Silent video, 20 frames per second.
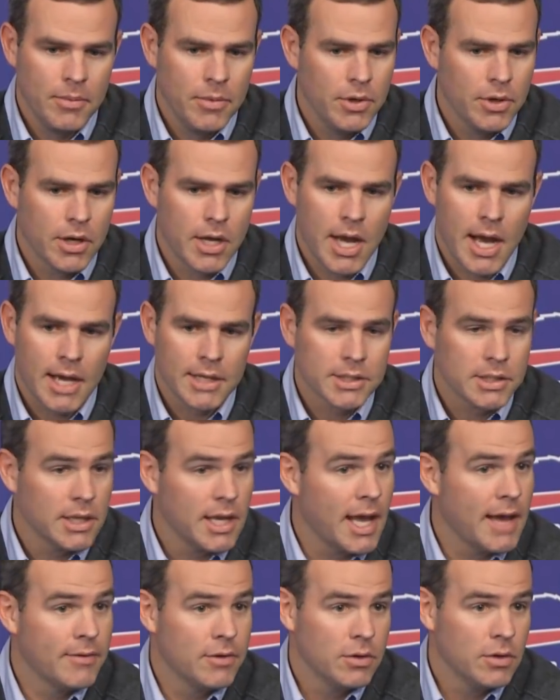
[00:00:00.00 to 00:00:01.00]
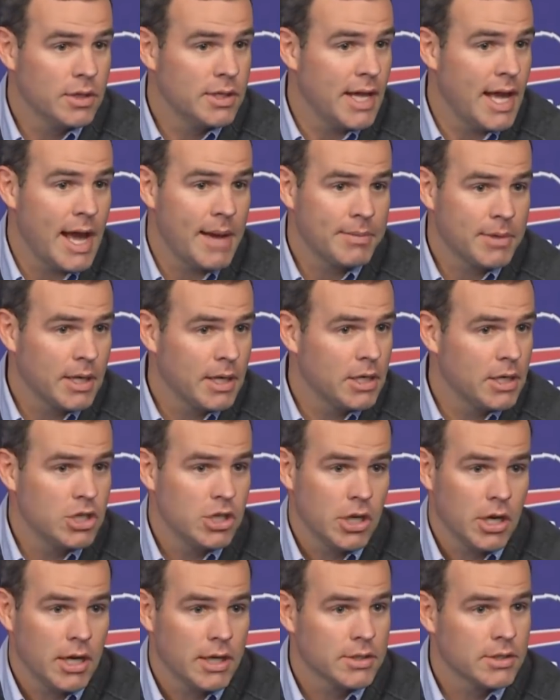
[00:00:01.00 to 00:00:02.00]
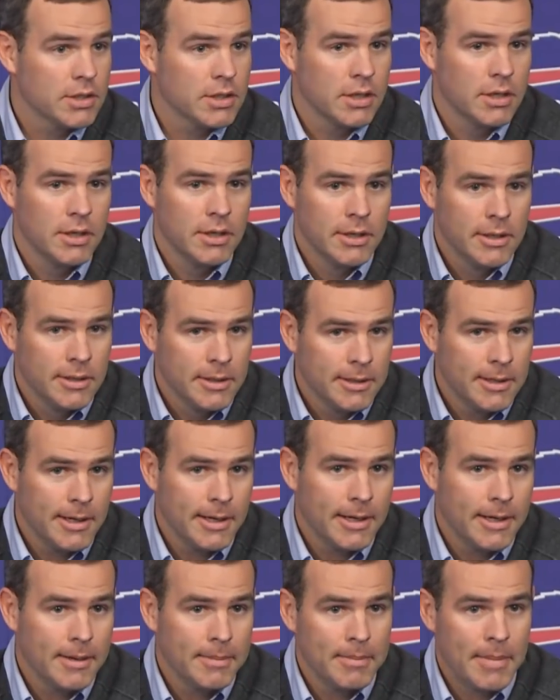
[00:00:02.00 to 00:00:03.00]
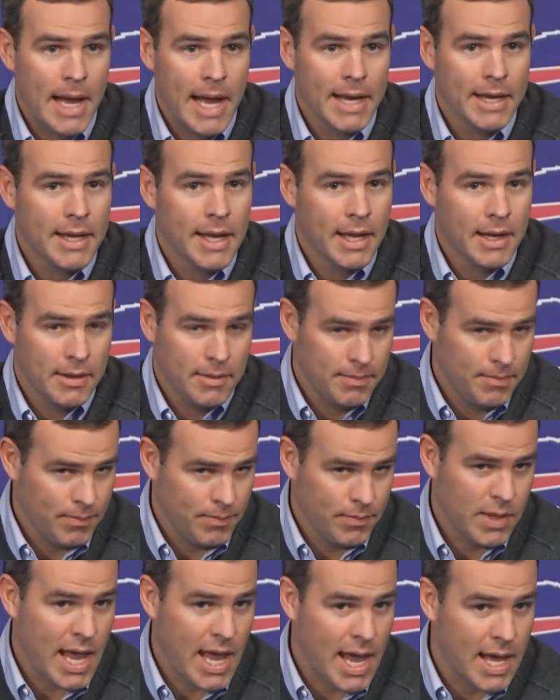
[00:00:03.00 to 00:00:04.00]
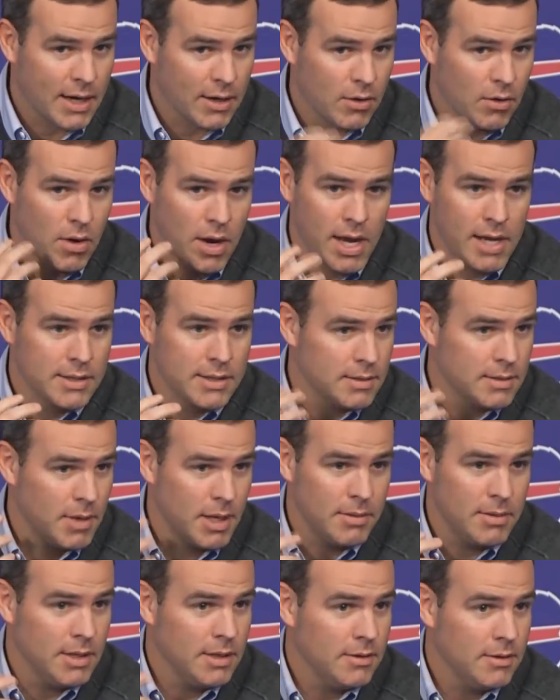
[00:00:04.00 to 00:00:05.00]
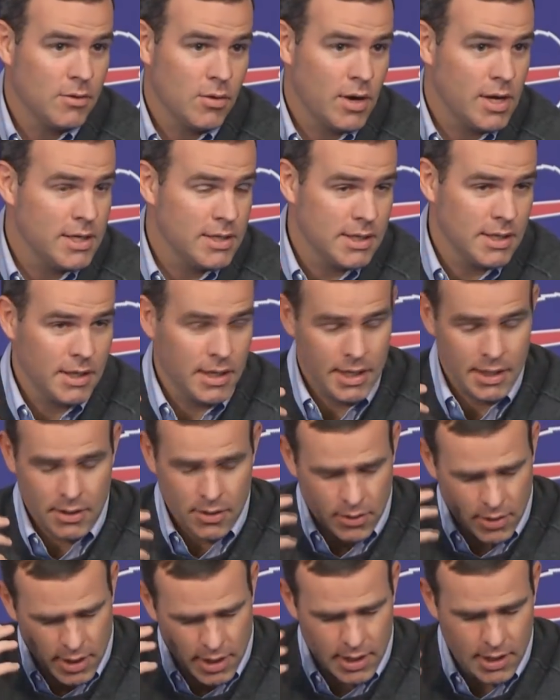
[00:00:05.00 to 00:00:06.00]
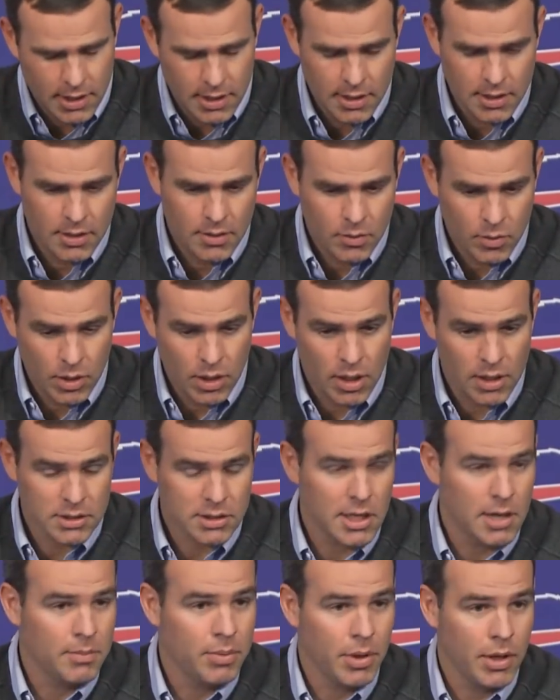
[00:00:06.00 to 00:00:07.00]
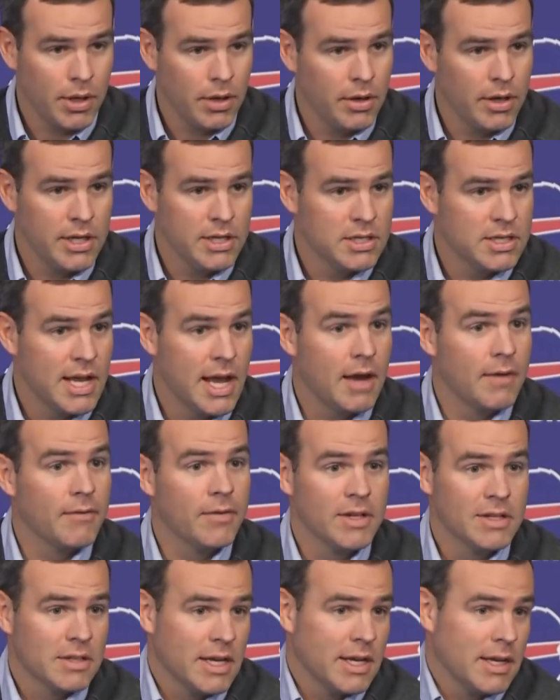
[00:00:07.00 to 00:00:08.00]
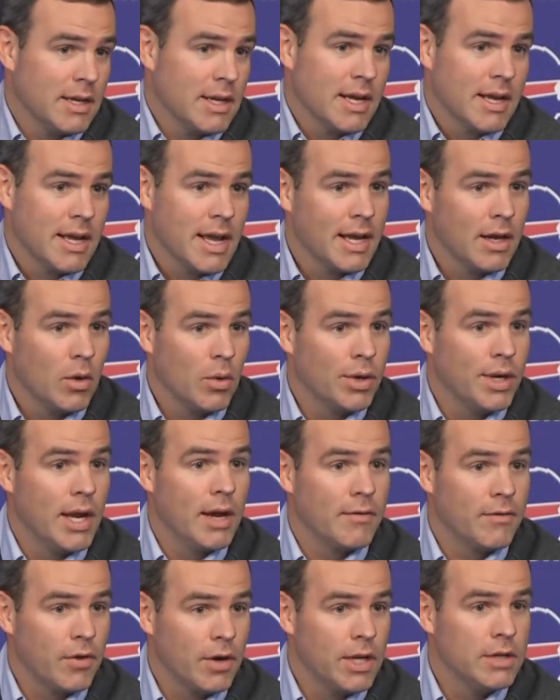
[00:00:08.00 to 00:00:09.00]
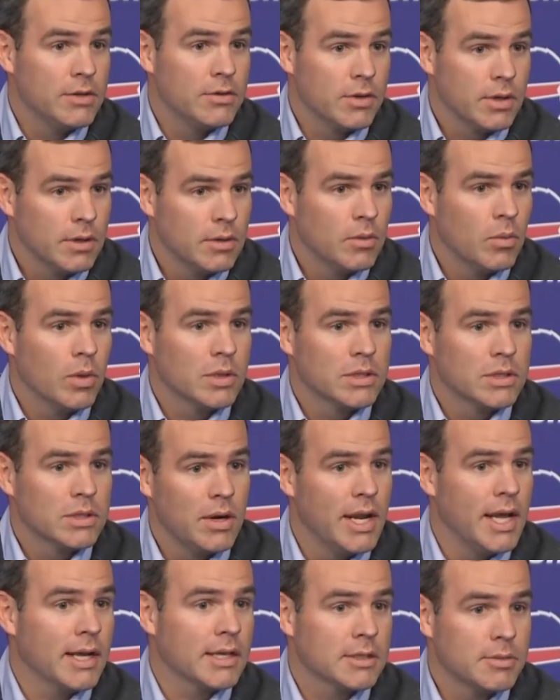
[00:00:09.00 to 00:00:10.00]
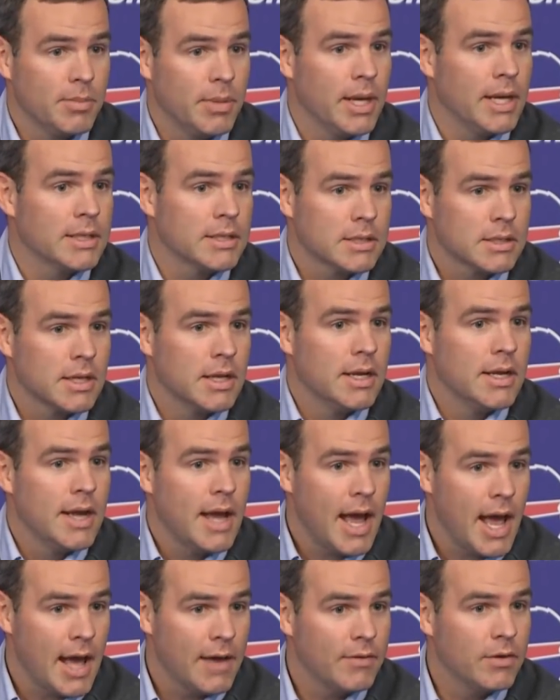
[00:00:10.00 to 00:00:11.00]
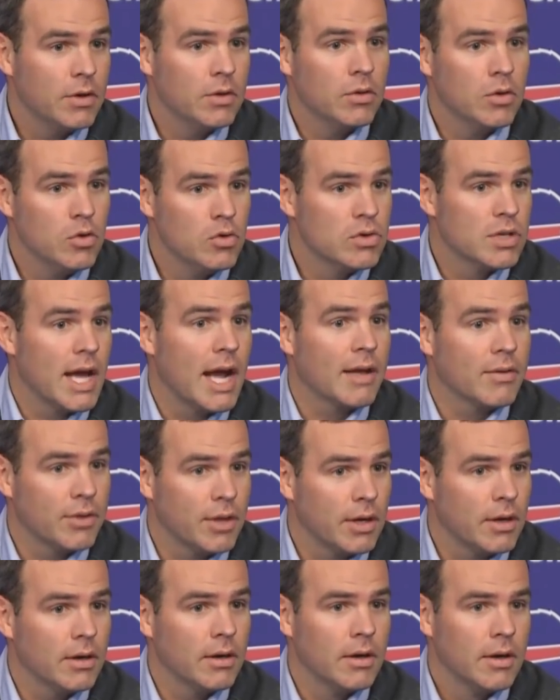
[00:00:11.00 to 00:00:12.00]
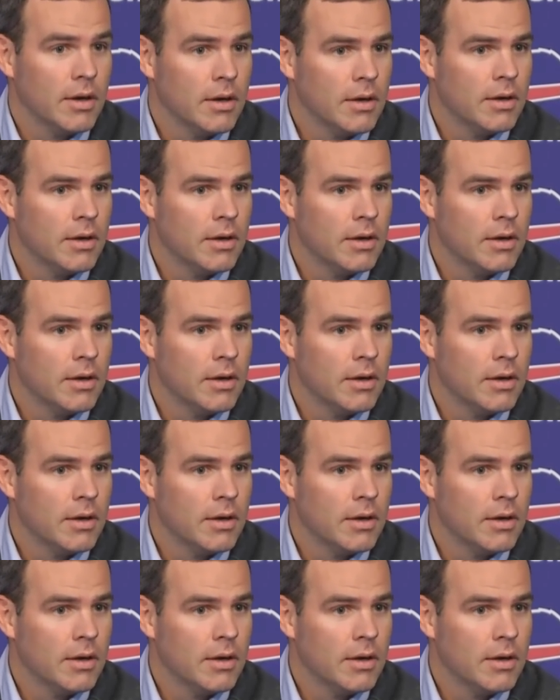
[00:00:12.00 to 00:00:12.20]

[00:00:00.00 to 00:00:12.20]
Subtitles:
you're constantly having to adapt and adjust. I kind of categorize it maybe crazy, like, okay, we lost that player. He's down. It's like a guy going down for injury. What's our next best avenue? Who's out there?